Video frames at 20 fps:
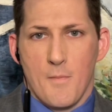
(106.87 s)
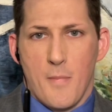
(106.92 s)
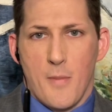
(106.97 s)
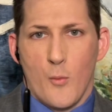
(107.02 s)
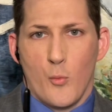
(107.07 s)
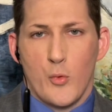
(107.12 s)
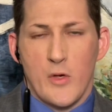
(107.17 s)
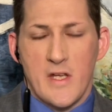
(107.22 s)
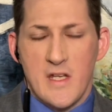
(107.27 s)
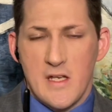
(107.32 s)

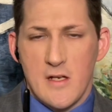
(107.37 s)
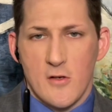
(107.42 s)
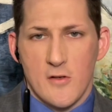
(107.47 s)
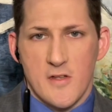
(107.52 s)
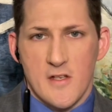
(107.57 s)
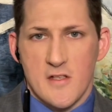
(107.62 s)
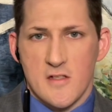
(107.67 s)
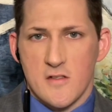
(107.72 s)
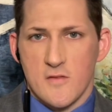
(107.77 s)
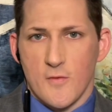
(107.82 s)
We hear
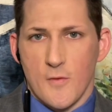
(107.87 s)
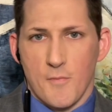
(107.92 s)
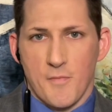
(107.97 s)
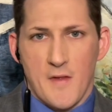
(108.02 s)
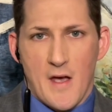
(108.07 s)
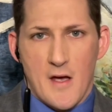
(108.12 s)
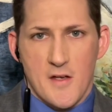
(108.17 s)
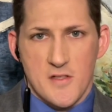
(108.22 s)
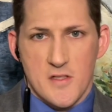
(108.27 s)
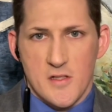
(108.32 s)
this from
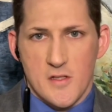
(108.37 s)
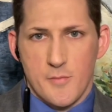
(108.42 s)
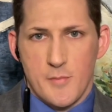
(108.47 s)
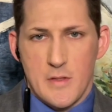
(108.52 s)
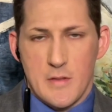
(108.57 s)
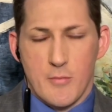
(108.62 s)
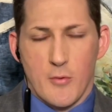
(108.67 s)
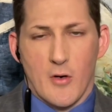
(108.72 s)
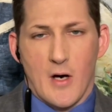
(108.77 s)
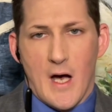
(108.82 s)
thousands of
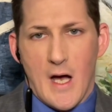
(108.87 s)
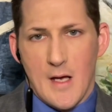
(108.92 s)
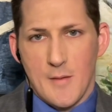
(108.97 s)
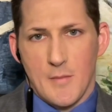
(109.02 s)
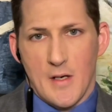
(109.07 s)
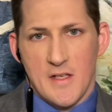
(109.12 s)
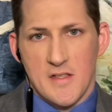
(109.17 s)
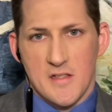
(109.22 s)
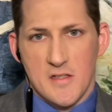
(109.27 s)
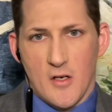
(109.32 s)
people. I
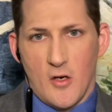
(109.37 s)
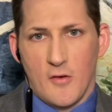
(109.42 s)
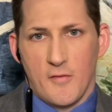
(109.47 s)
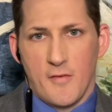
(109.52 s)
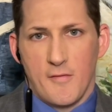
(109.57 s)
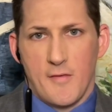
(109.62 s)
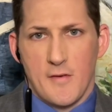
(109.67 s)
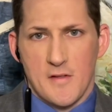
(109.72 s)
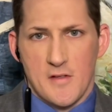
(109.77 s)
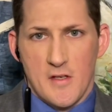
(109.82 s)
myself
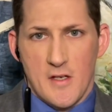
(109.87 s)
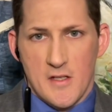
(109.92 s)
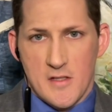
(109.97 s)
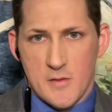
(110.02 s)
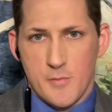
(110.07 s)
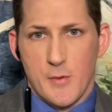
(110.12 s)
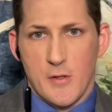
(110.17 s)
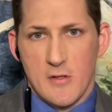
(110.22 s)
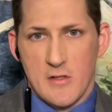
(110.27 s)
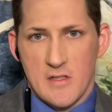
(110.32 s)
have
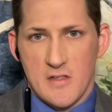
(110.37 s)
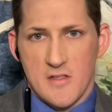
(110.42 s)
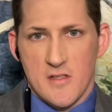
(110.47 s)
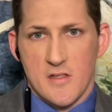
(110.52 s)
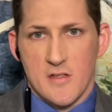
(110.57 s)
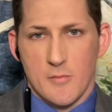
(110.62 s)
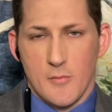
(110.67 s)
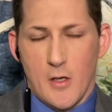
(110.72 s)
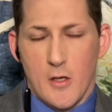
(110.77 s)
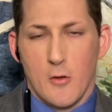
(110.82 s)
experienced
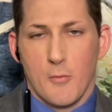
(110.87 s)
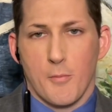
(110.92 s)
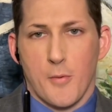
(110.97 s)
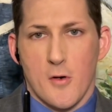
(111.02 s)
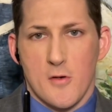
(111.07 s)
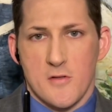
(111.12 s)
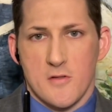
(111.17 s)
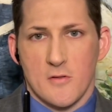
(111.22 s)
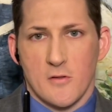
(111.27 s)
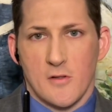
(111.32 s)
this in my own
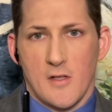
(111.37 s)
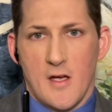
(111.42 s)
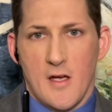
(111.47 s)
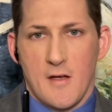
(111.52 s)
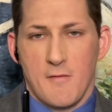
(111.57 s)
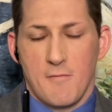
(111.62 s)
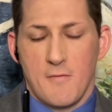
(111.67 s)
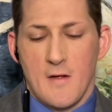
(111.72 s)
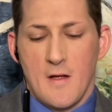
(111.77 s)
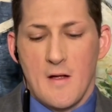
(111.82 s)
personal
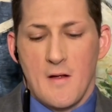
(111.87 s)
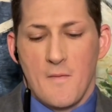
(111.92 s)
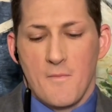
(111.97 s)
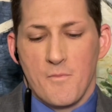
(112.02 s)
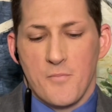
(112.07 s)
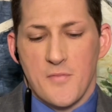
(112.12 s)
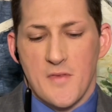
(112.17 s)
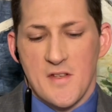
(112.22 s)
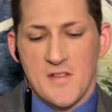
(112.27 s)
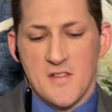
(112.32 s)
life.
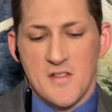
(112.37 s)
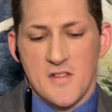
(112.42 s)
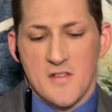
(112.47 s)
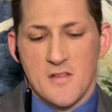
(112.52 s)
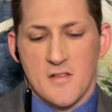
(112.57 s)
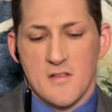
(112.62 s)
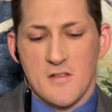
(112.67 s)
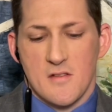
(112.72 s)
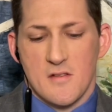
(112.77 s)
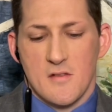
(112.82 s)
This
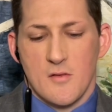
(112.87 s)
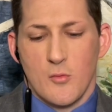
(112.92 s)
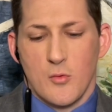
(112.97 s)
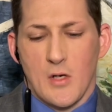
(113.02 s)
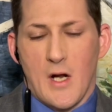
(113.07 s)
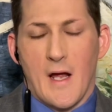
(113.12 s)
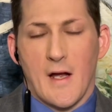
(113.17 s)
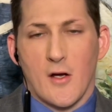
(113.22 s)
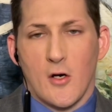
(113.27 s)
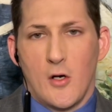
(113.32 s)
is what
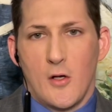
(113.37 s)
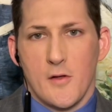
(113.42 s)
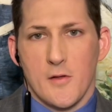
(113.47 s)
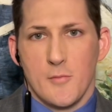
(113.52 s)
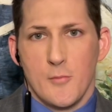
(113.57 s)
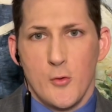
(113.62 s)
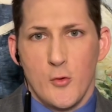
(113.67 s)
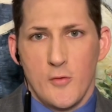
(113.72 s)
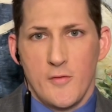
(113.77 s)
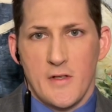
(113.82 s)
I call the
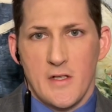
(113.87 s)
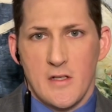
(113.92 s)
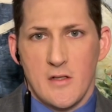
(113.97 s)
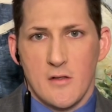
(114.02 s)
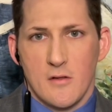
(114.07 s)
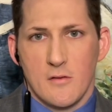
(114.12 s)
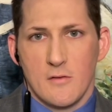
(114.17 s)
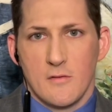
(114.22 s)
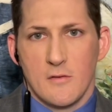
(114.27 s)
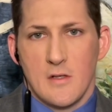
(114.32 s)
movie
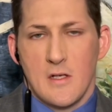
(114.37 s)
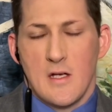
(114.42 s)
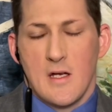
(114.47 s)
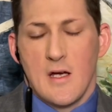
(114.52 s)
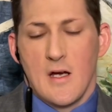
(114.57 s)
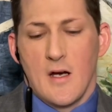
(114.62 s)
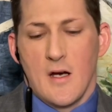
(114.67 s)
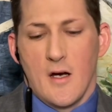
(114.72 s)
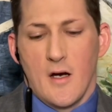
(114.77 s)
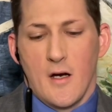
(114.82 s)

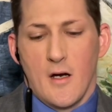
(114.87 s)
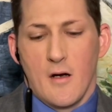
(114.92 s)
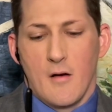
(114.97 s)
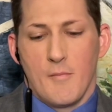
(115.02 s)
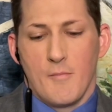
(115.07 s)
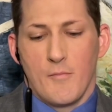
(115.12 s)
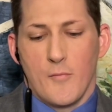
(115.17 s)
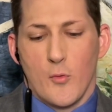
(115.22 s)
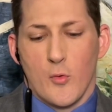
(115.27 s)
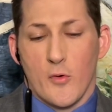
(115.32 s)

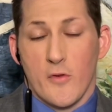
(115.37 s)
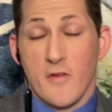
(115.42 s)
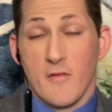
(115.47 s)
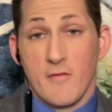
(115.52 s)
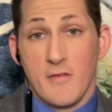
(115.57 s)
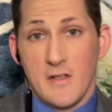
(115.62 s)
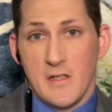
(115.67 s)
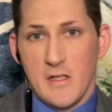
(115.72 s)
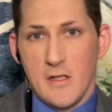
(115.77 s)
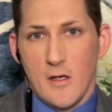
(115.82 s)
or the
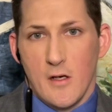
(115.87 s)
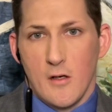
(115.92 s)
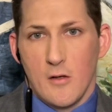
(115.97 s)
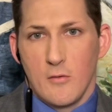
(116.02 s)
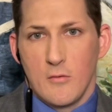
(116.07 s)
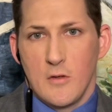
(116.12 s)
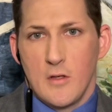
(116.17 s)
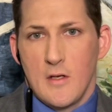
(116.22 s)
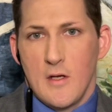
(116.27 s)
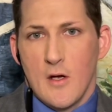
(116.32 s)

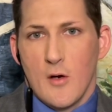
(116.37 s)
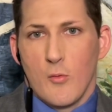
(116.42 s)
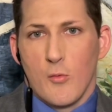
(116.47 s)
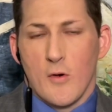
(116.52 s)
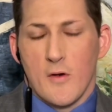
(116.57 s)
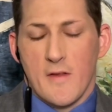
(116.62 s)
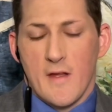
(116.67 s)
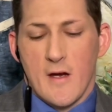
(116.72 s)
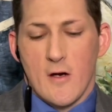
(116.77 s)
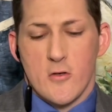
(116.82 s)
video
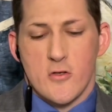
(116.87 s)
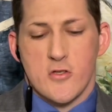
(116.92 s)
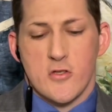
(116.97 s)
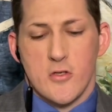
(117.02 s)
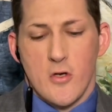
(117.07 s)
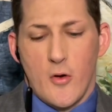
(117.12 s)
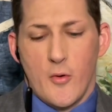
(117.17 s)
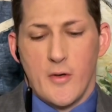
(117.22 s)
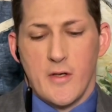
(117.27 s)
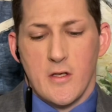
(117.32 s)
where they're
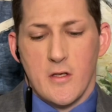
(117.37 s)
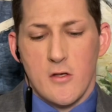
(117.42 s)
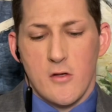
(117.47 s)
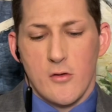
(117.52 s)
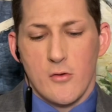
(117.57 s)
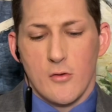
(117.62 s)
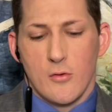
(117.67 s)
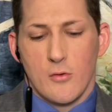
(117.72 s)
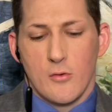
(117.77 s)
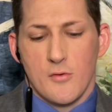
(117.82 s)
showing
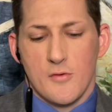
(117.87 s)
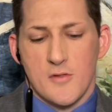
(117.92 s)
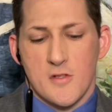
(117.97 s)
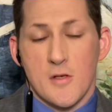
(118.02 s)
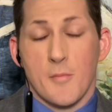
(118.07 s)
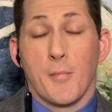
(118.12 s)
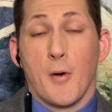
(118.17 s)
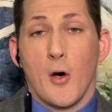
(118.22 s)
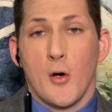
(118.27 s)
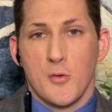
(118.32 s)
you
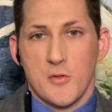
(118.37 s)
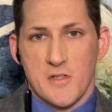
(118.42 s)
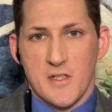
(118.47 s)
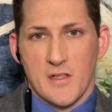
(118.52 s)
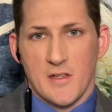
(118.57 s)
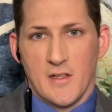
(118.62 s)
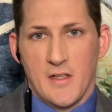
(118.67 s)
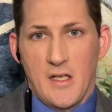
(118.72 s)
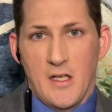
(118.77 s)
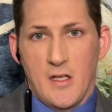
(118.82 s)

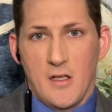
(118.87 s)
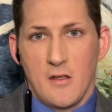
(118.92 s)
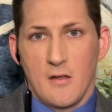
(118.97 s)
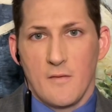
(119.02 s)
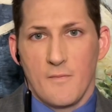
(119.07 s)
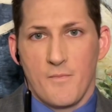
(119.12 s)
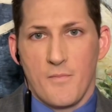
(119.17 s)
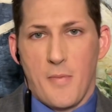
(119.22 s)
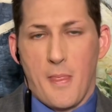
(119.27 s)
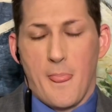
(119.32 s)
supposedly
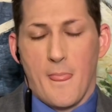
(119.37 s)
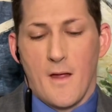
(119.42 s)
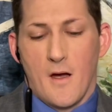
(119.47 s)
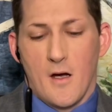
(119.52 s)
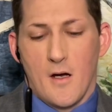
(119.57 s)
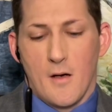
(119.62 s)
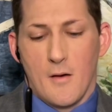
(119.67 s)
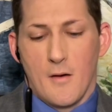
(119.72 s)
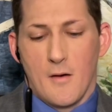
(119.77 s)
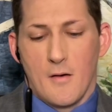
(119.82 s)

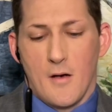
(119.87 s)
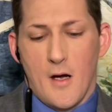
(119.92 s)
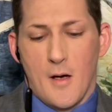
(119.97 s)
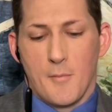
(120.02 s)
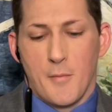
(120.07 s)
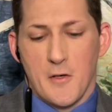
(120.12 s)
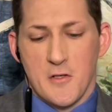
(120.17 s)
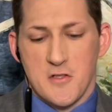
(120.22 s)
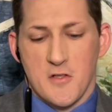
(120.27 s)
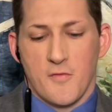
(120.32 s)
a
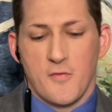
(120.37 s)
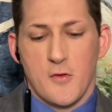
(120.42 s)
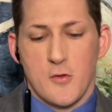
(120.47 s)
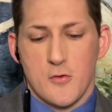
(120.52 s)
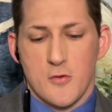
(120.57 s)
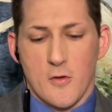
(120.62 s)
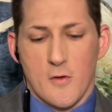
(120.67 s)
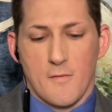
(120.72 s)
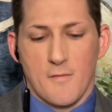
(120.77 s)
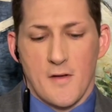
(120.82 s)
bunch of
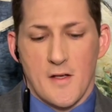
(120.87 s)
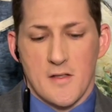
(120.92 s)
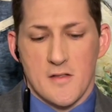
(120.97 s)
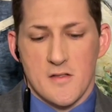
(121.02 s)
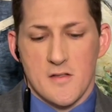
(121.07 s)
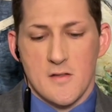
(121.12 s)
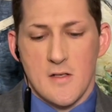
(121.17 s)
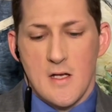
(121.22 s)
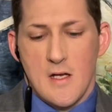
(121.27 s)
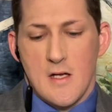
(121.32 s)
future events.